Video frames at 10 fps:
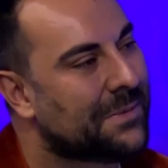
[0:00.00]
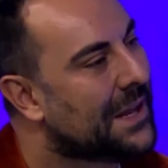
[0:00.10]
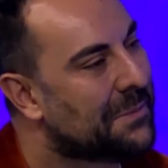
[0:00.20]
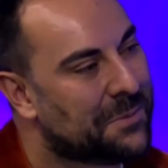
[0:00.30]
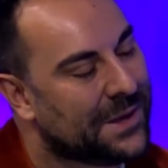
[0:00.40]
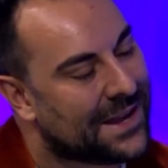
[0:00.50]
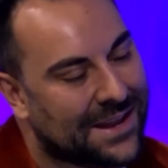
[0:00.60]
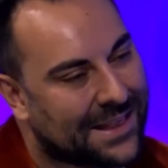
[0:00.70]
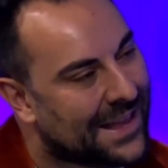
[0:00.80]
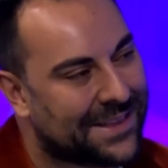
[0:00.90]
Yeah, but we
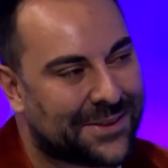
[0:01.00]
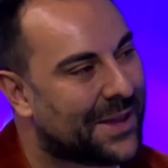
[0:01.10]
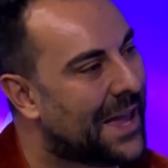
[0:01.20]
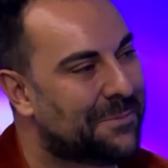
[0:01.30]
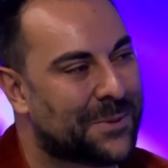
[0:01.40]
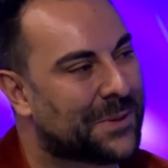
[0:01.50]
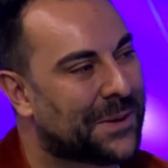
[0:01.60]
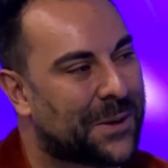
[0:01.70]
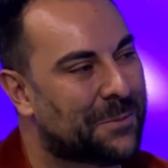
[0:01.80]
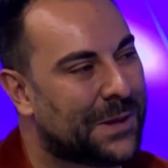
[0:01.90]
can't allow that to
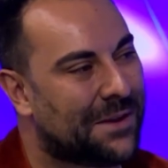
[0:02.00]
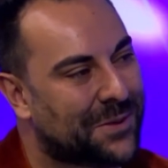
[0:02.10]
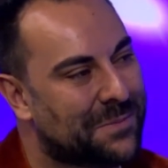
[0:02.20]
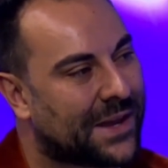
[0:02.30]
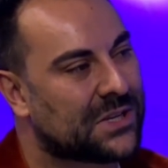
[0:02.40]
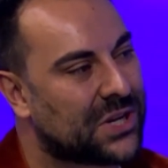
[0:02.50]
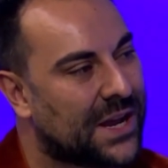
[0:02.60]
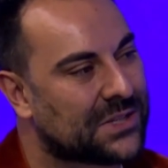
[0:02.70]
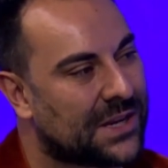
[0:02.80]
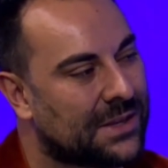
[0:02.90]
happen. We have to make a
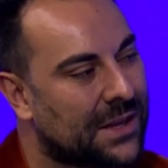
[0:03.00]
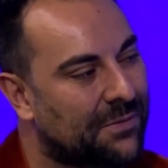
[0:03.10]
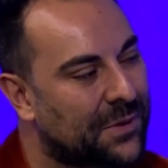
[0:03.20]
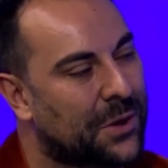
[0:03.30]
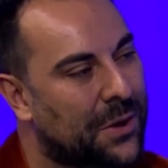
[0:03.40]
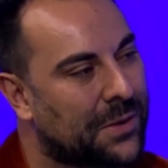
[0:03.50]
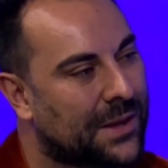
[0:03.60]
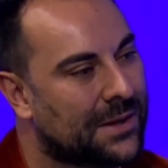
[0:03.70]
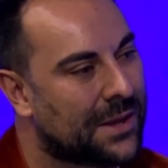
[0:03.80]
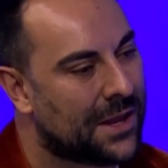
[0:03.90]
change, and if we don't,
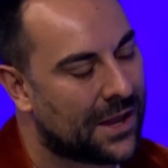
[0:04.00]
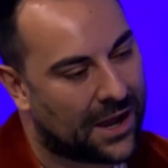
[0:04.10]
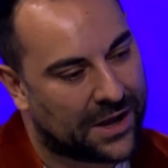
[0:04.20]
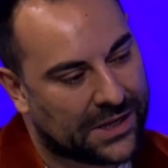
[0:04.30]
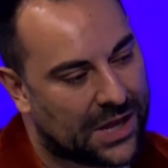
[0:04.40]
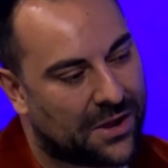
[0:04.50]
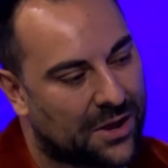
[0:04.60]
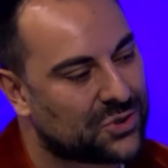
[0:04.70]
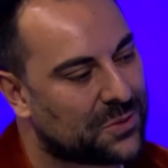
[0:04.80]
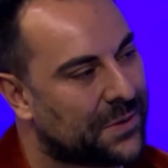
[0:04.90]
then our young
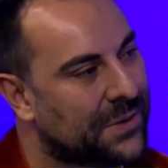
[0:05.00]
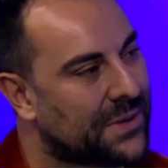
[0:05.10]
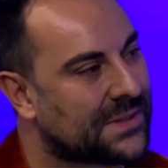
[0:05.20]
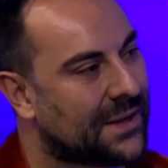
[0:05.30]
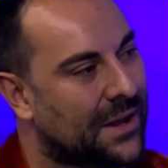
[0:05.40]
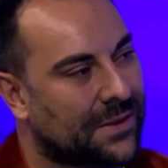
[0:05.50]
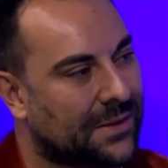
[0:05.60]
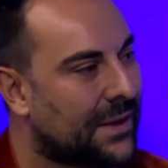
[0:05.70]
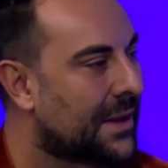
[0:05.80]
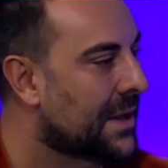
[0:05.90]
entrepreneurs that are
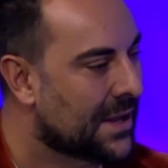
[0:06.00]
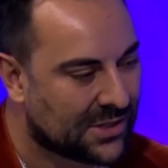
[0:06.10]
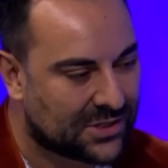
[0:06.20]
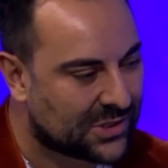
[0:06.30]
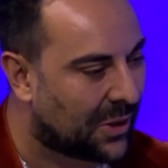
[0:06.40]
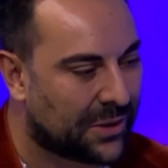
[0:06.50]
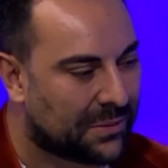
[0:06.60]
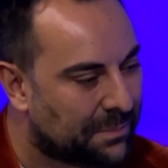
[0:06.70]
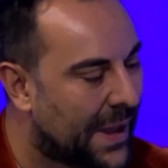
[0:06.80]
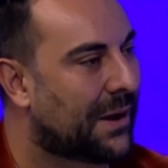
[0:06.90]
the
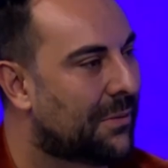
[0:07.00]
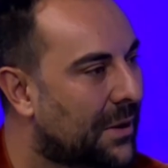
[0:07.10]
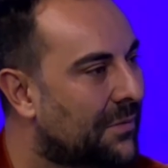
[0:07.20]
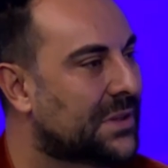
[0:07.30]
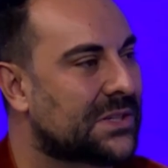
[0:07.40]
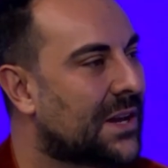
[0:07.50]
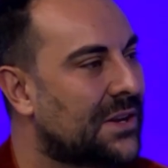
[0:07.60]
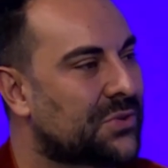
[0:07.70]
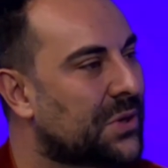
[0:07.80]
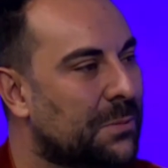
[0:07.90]
solid background of this
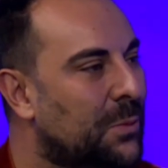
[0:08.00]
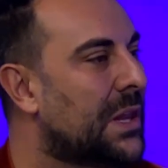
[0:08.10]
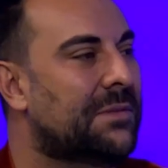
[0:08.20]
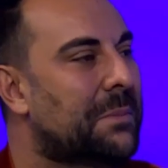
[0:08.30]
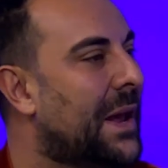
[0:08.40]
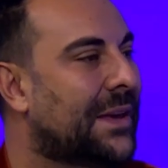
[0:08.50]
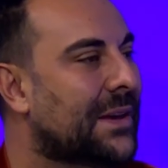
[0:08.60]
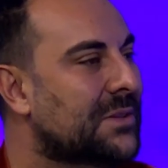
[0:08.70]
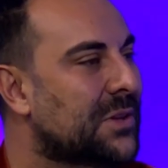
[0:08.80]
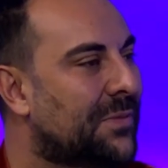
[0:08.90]
country will never make
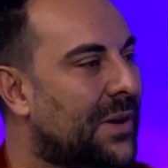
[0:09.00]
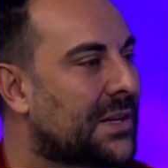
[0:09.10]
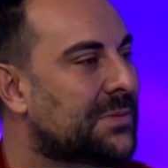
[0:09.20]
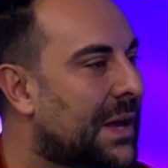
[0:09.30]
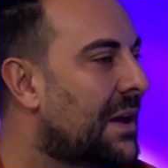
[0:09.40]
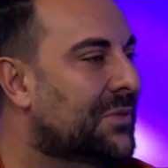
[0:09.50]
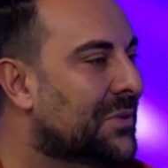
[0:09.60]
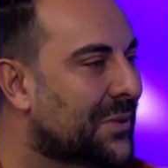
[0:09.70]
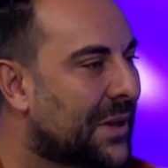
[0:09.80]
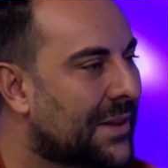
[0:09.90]
it. So for us, we have to
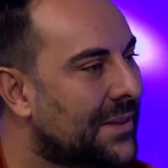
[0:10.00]
do that.